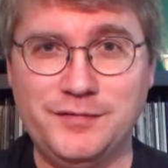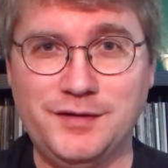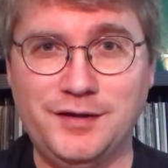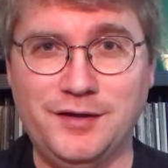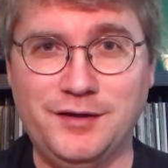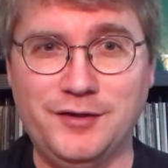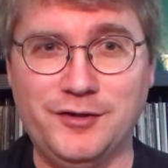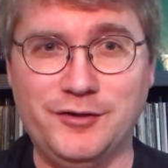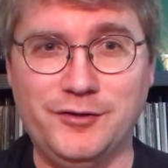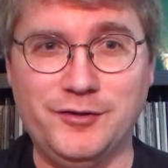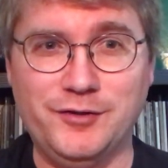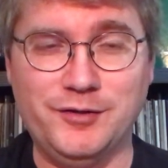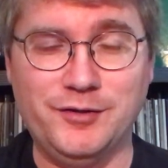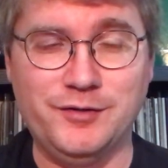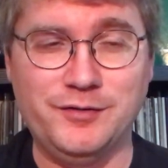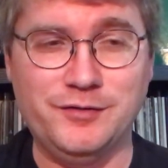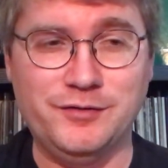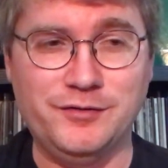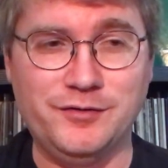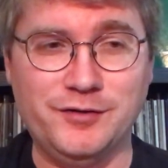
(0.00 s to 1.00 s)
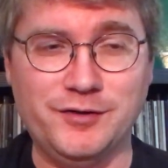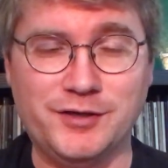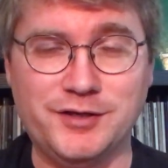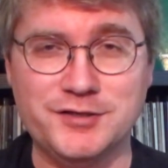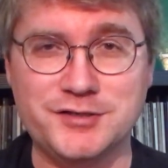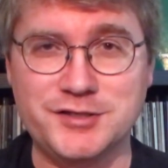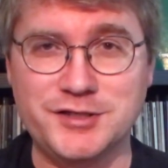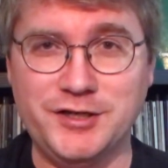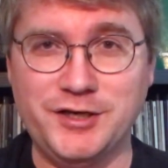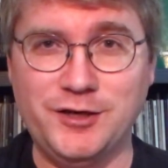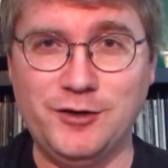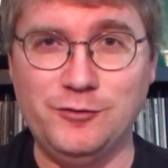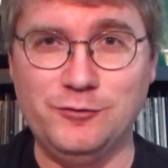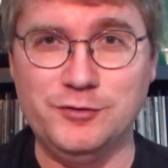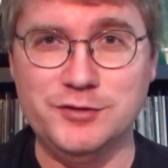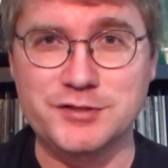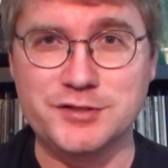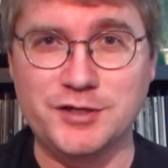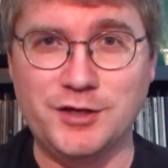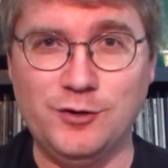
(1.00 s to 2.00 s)
The casino
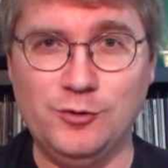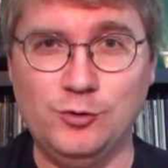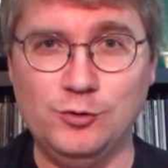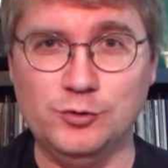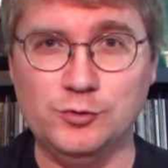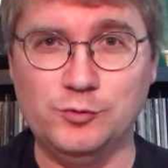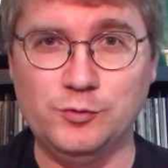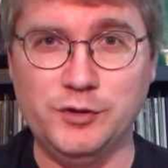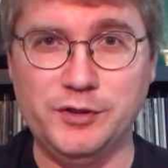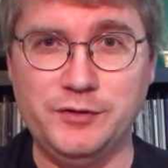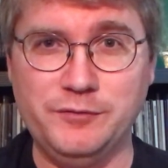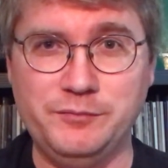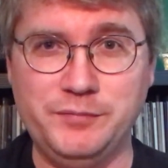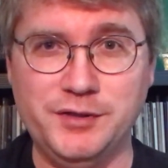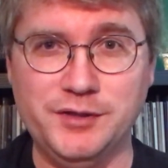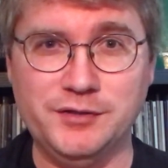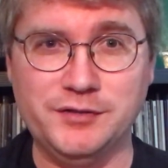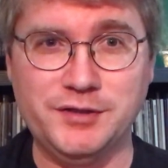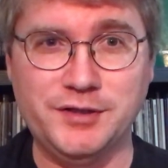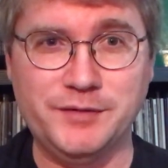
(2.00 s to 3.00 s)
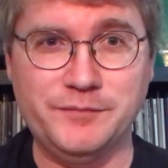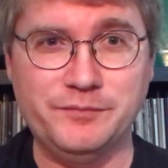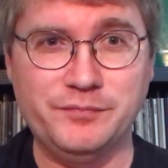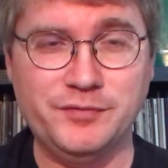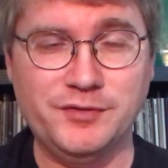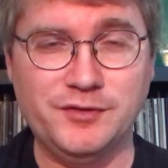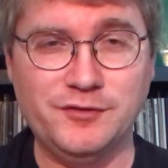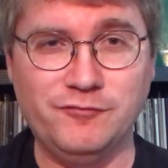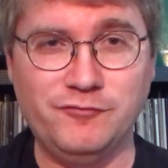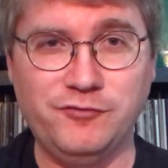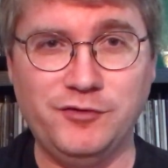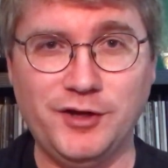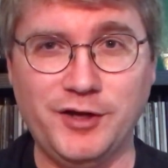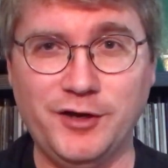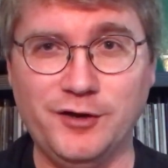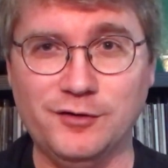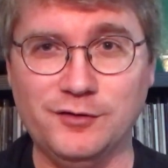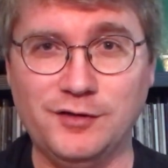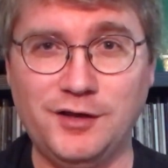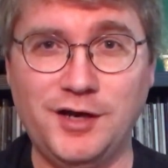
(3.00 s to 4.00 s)
was an old wooden building. The
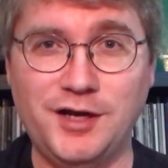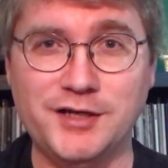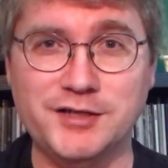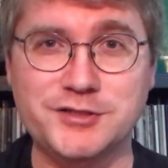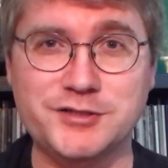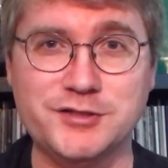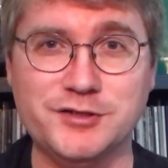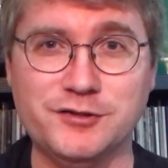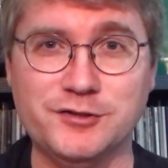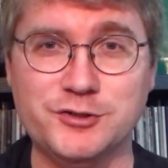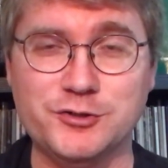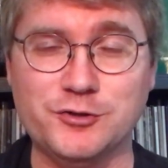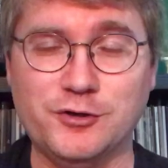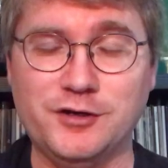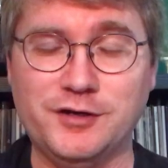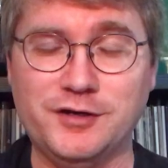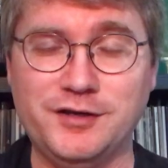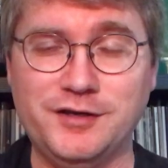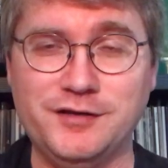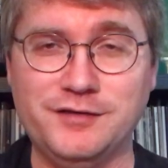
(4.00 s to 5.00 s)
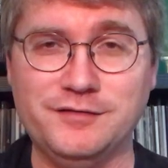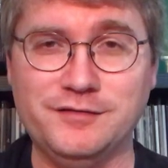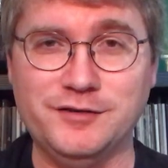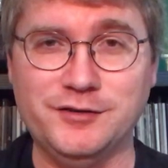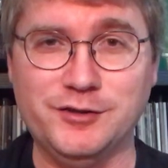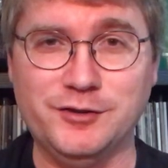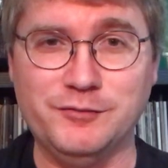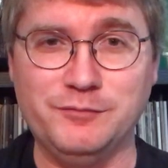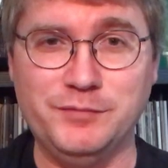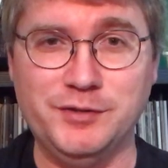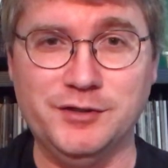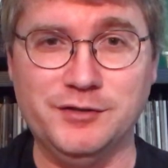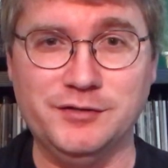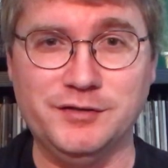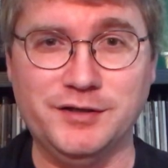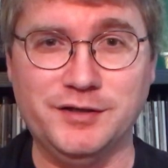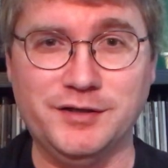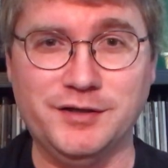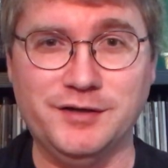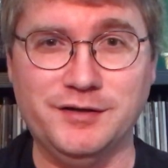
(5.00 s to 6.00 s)
flare lodged in the trunking, and the
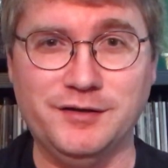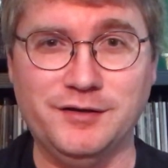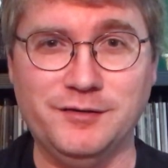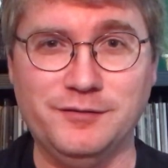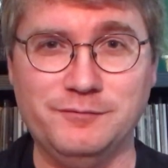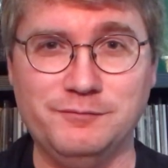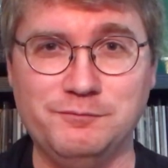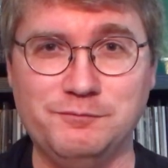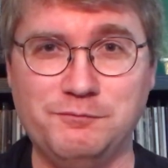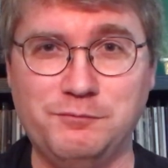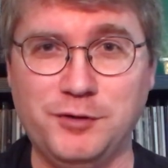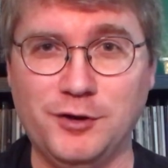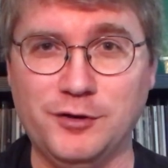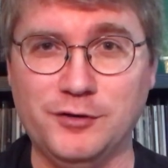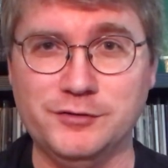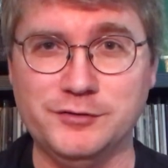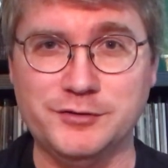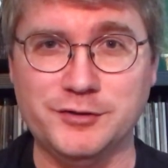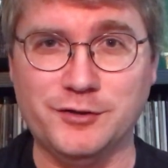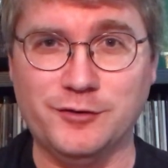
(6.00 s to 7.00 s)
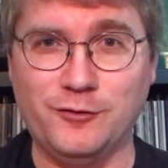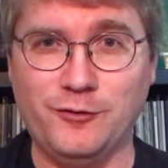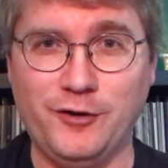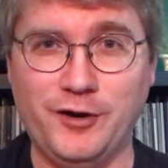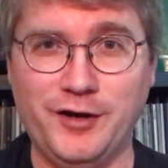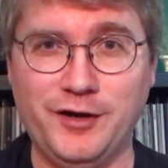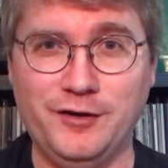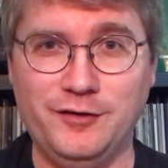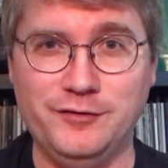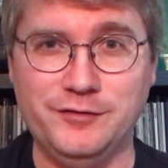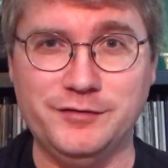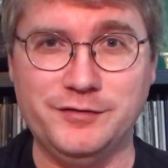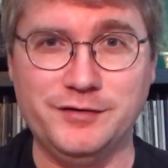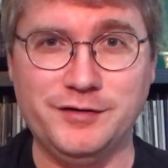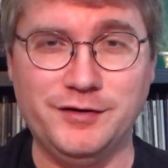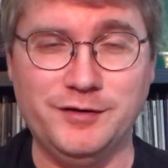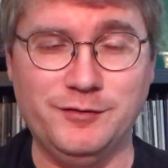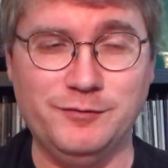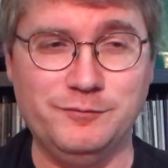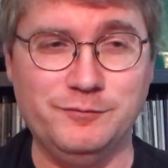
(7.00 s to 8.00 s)
building burned to the ground
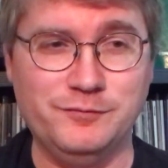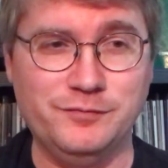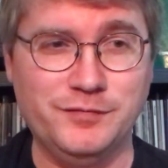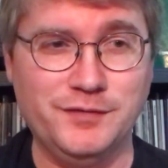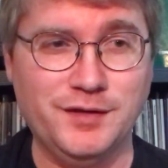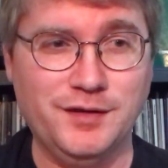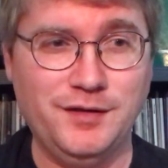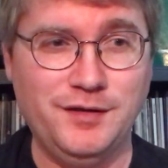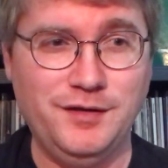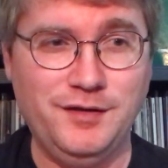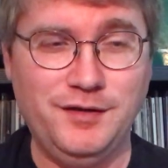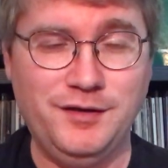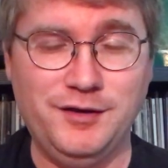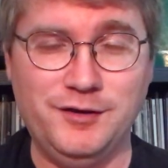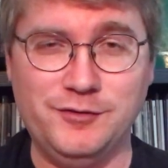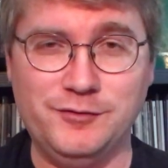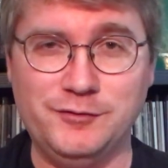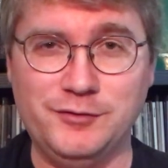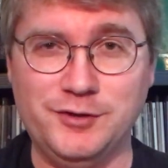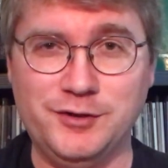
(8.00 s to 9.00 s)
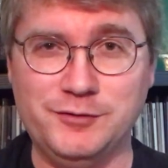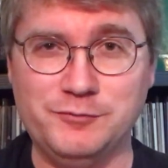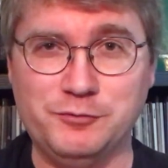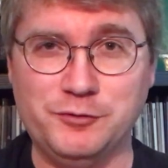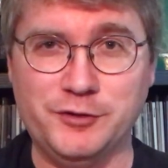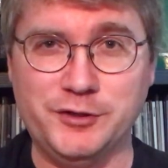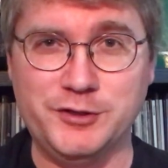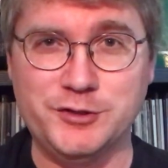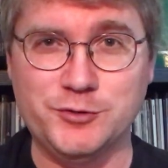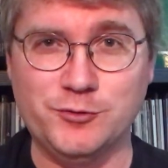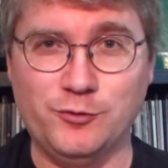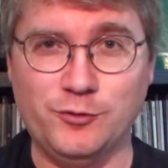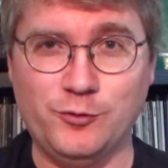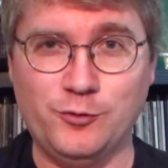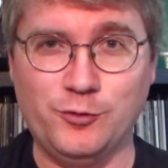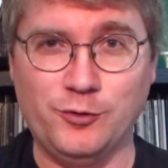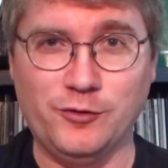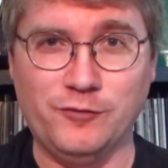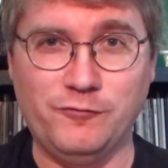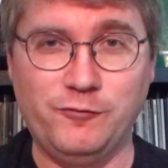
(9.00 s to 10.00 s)
in pretty short
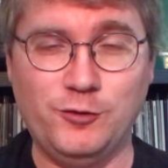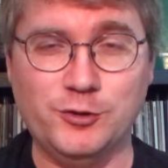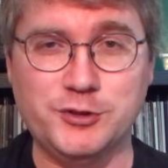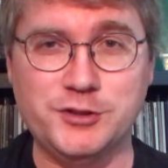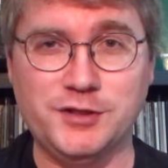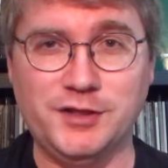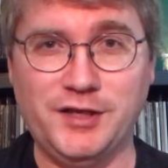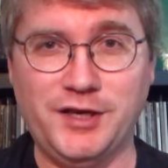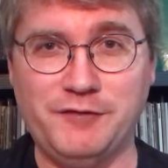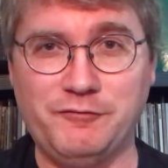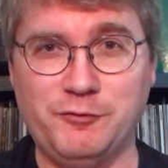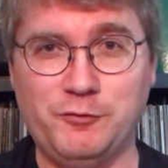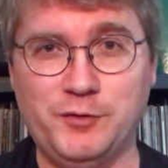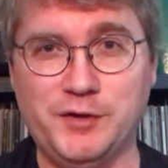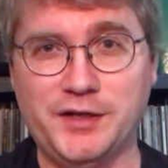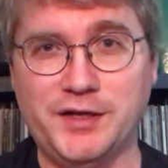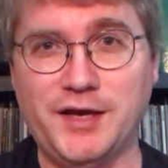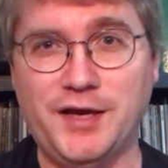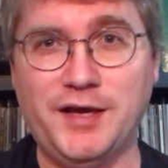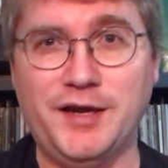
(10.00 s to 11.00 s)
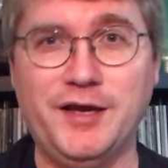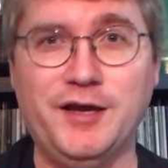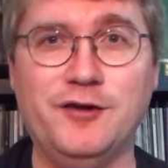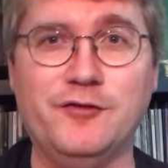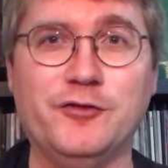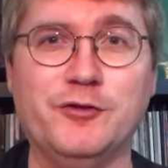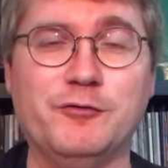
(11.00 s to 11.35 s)
order. Fortunately, everyone got out.